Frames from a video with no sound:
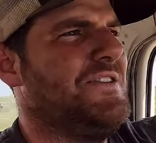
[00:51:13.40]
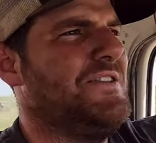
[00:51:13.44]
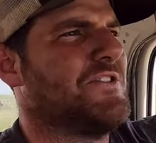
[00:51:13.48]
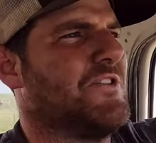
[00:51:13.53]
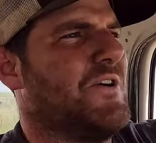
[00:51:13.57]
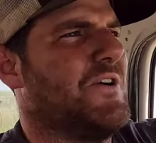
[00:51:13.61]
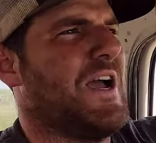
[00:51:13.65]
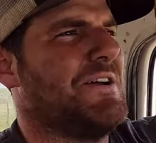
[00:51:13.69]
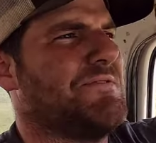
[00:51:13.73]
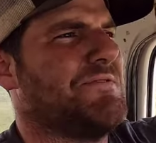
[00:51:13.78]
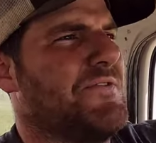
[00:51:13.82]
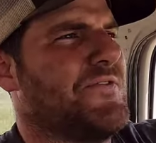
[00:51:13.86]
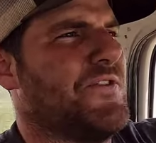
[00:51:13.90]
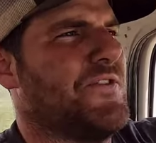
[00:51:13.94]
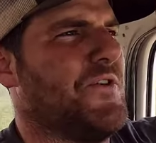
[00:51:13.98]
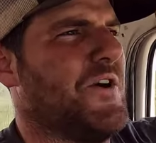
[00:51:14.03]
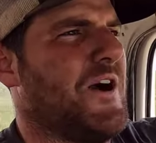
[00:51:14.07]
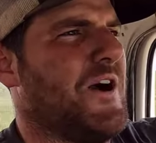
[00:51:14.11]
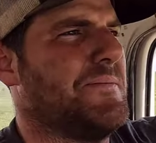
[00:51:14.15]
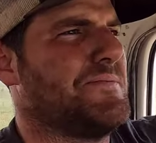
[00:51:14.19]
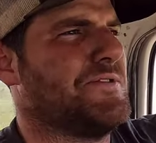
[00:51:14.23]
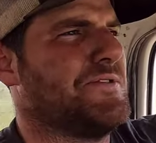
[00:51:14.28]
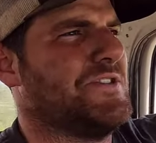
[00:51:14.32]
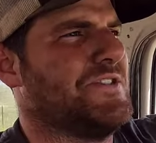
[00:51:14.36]
So I have a few
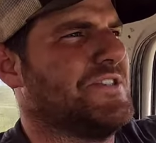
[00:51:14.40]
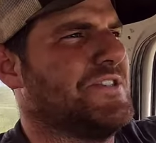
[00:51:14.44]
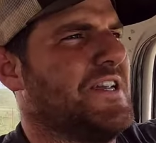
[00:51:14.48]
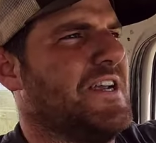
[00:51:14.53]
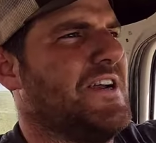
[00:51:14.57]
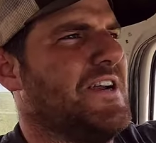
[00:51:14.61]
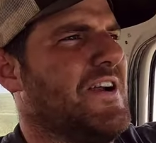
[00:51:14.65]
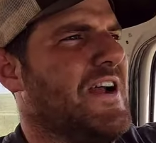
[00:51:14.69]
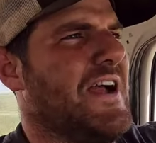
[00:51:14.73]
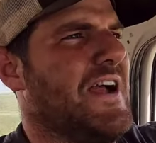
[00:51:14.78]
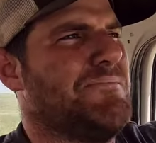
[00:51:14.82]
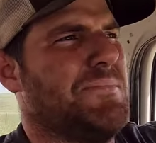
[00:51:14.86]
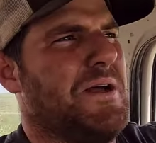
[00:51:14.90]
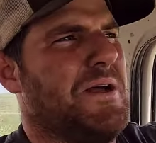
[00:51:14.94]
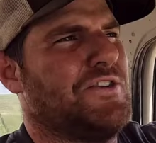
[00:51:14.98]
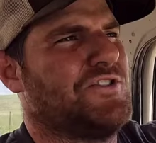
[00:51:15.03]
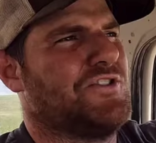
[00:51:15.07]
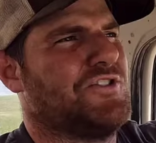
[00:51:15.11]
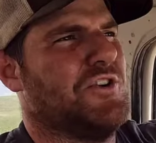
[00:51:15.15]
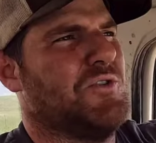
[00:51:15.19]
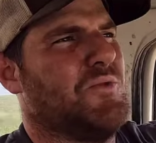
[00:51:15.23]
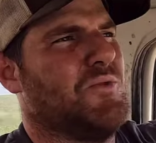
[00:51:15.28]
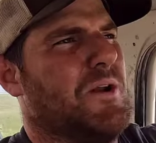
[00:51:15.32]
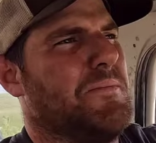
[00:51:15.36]
options there. I'm
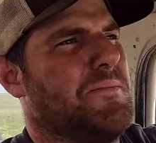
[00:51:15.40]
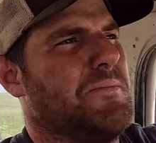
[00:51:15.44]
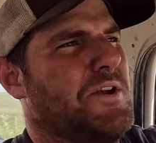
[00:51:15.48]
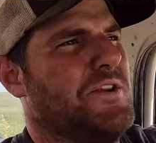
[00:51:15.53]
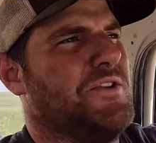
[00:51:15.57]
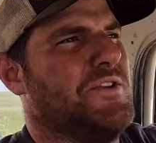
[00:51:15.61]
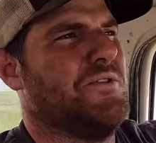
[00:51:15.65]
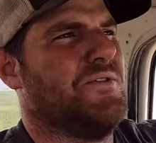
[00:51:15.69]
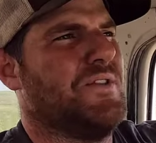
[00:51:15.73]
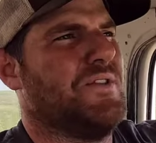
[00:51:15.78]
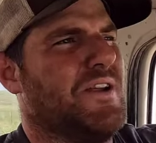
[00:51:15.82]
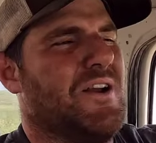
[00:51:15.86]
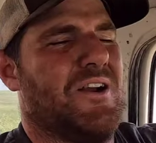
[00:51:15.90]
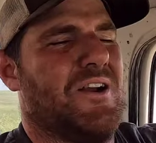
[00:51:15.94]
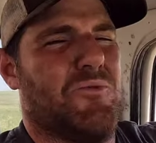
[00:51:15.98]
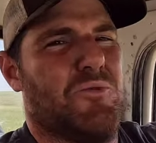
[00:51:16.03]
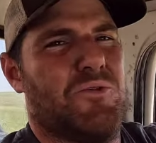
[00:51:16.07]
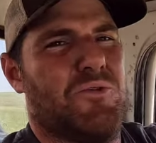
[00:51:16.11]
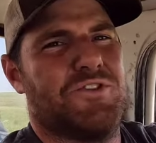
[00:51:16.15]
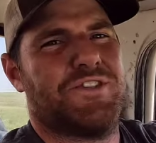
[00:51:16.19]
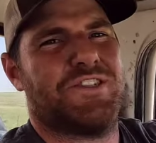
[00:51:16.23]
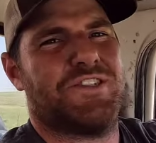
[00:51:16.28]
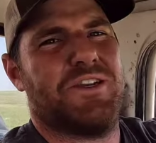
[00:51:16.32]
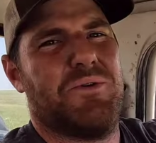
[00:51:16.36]
not sure what I'm going to do there.
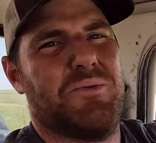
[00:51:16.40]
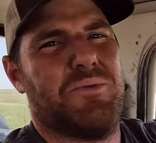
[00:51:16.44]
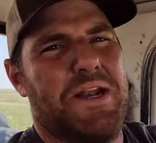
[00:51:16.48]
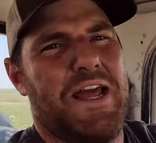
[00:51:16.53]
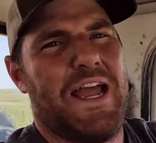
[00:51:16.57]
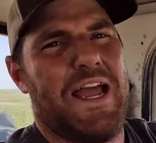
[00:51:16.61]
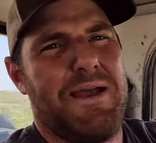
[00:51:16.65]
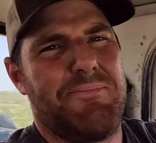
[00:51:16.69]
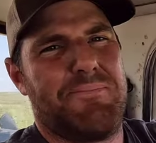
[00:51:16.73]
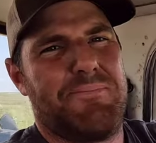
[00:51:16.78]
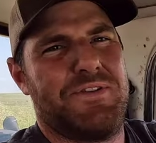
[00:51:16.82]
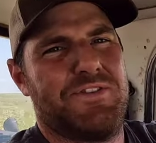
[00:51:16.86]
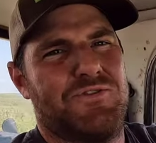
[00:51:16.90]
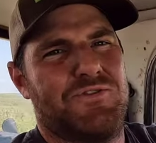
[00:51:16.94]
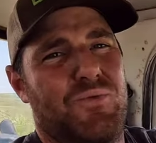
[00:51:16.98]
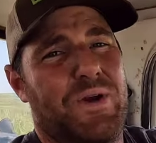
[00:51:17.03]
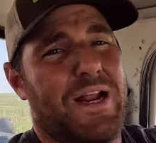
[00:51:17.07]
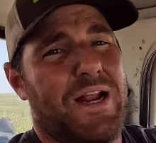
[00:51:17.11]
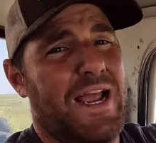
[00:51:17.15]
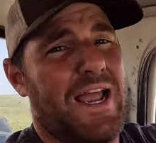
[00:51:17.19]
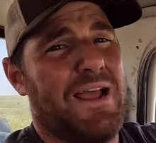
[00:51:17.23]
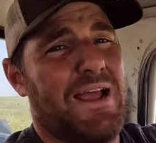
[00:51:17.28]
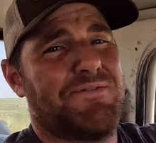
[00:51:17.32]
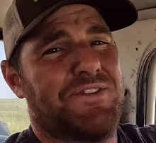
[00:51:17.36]
We'll see what happens
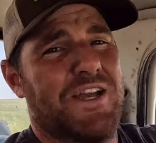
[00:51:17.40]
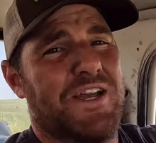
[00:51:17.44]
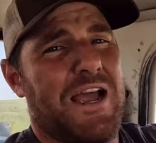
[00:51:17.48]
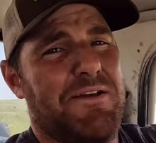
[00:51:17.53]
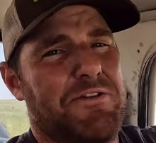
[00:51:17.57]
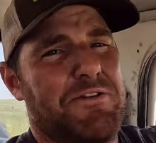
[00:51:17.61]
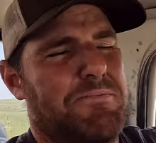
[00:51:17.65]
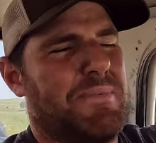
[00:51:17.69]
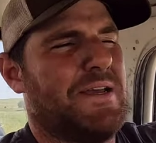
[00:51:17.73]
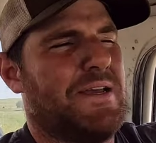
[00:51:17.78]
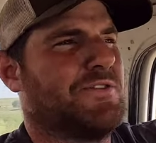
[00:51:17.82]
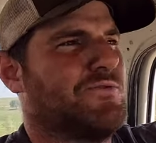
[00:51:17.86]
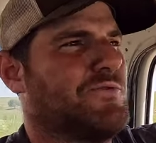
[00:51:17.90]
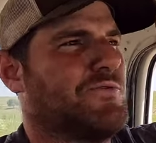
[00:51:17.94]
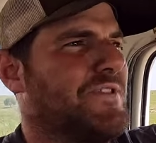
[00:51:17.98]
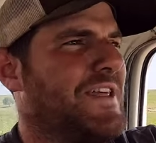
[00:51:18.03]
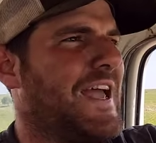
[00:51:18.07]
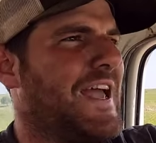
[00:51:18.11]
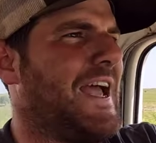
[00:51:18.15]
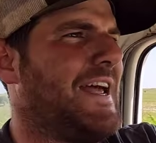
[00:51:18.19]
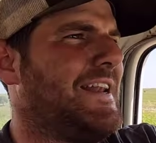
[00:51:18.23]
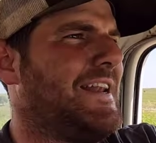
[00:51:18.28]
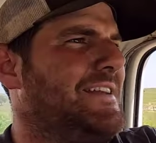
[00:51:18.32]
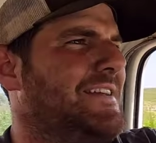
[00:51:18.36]
when I have time to mess with
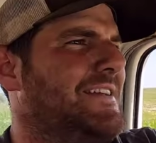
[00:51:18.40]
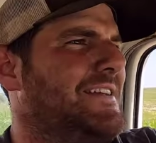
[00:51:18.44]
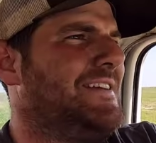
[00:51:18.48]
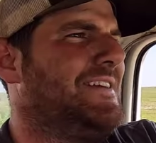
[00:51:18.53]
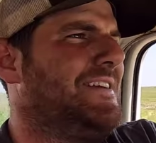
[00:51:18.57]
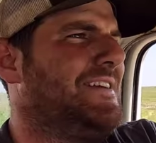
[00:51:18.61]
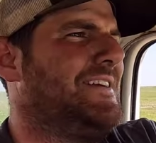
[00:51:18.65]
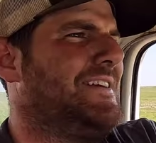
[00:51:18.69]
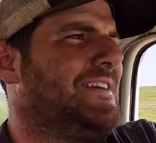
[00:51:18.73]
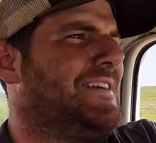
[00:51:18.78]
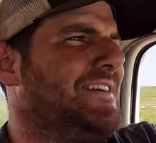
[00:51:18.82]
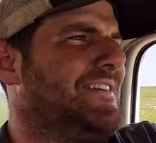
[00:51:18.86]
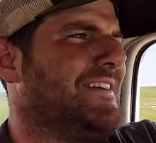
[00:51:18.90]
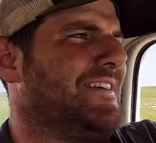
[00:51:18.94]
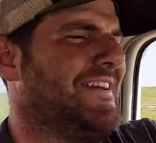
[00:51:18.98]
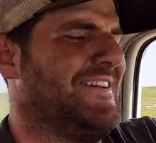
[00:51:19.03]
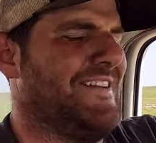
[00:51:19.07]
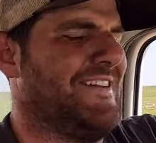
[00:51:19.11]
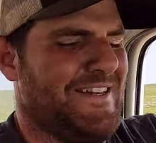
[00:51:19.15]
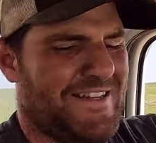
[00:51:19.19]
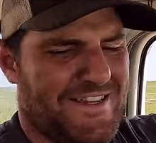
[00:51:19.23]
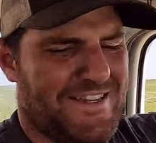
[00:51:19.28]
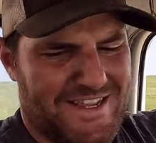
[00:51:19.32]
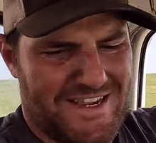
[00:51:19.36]
that.
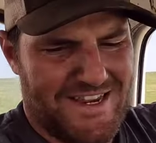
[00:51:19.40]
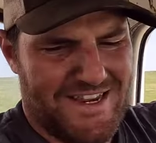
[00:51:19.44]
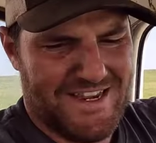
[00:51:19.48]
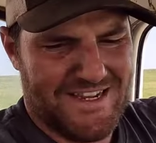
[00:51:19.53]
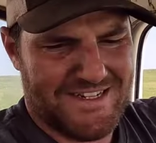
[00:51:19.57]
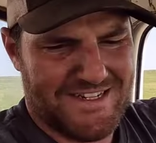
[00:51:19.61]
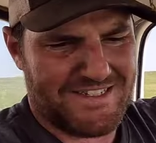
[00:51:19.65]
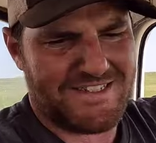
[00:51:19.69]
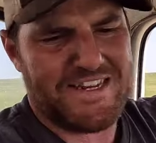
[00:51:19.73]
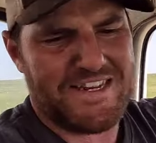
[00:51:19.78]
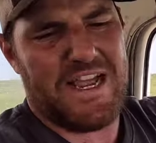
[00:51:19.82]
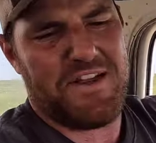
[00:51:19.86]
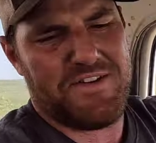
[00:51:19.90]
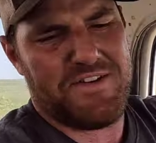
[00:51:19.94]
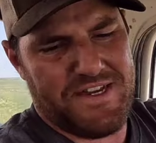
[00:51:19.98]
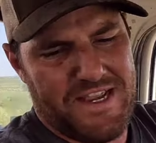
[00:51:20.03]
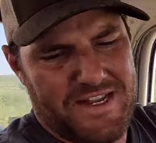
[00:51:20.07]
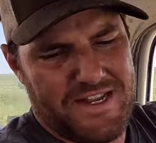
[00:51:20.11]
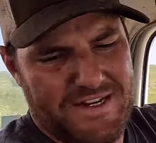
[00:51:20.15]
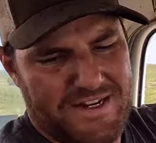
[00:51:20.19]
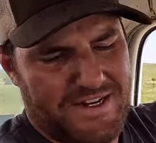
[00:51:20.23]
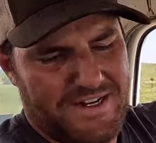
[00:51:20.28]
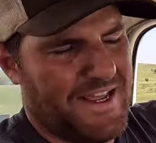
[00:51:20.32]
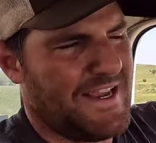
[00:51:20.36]
And then the sound
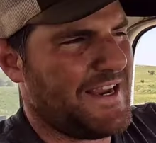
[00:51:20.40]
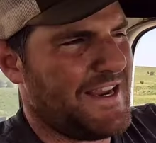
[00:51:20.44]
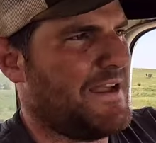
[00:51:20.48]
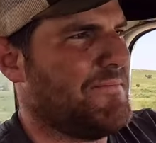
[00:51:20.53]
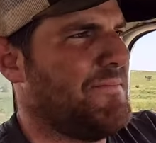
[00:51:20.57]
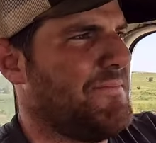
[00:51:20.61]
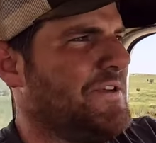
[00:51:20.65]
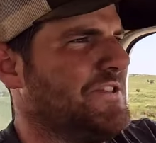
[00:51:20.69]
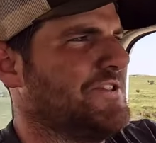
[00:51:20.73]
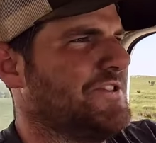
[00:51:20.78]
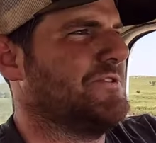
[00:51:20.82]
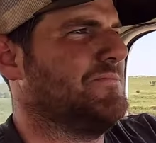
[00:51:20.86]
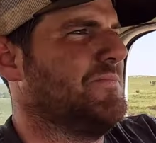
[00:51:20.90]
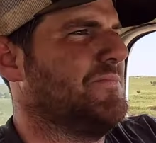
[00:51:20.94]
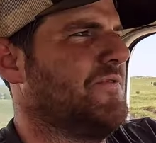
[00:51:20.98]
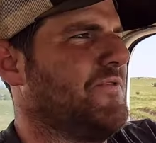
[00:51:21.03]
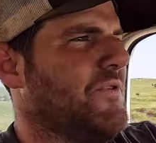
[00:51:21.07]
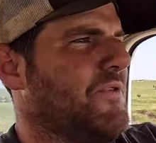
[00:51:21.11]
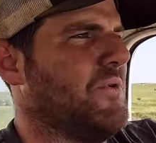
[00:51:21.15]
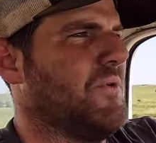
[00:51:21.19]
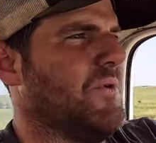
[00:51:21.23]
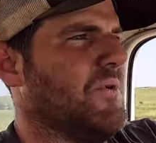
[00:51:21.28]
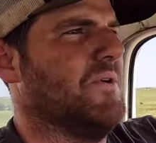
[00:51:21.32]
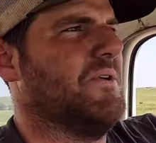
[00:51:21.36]
deadening, like I mentioned
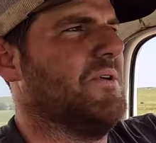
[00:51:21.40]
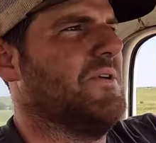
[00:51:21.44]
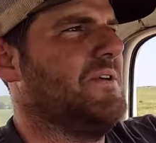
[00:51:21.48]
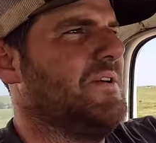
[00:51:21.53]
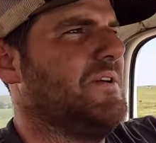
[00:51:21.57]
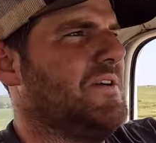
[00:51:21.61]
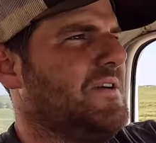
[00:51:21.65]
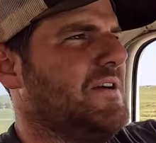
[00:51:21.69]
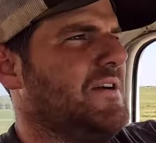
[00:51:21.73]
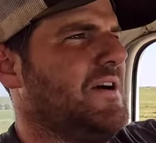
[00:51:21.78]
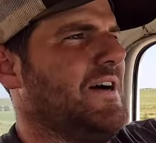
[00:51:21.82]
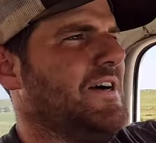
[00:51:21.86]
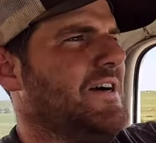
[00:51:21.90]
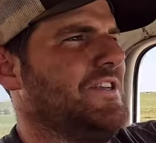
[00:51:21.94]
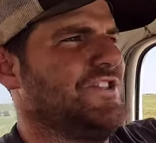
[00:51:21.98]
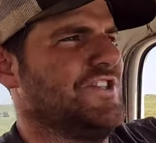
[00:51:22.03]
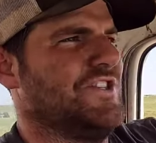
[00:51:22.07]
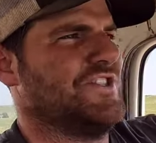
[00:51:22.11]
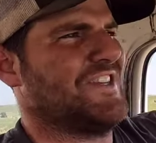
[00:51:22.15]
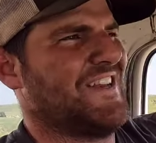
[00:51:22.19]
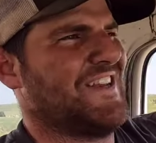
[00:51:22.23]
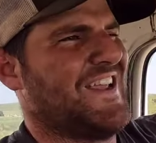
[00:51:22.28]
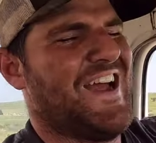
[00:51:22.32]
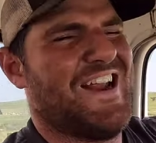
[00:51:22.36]
before,
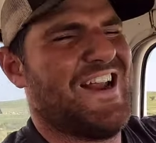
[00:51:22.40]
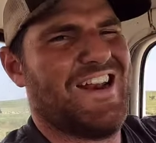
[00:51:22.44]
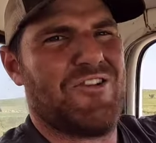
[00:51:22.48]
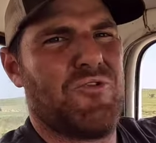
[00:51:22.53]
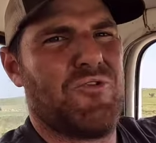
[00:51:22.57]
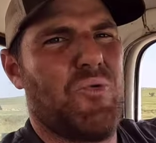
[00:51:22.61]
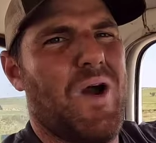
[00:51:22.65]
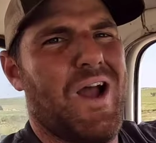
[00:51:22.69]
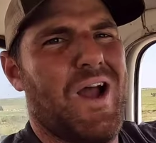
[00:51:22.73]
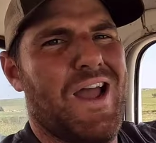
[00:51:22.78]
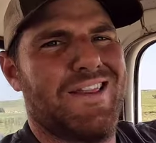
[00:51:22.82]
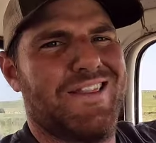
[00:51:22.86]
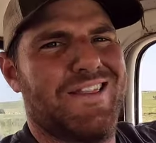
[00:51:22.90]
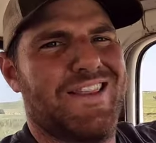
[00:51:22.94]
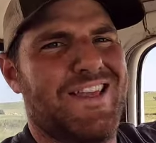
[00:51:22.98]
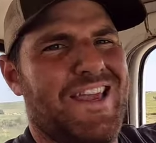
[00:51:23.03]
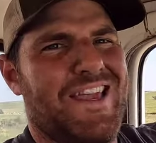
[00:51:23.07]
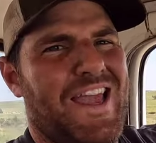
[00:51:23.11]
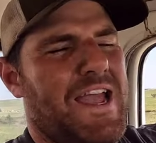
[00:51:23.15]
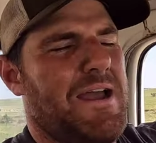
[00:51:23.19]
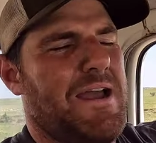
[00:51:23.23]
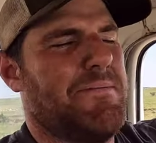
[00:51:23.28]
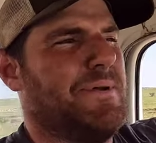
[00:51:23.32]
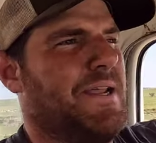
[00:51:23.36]
just to kind of quiet the
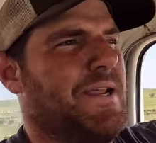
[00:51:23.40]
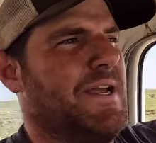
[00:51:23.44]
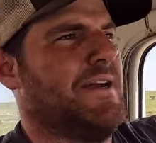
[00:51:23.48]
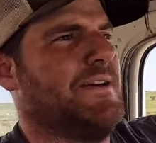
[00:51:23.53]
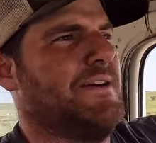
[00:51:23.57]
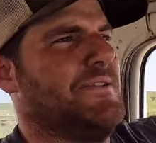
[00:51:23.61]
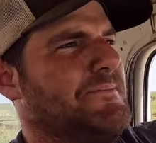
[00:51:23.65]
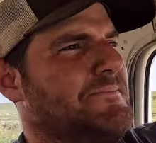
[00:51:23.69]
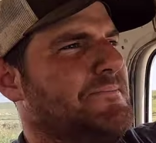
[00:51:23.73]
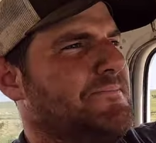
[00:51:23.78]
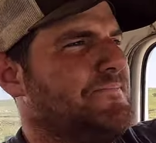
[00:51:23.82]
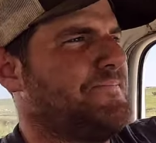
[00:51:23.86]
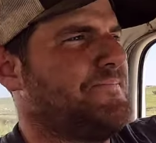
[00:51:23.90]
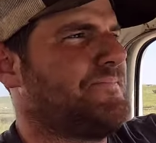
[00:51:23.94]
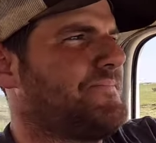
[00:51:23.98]
cab down.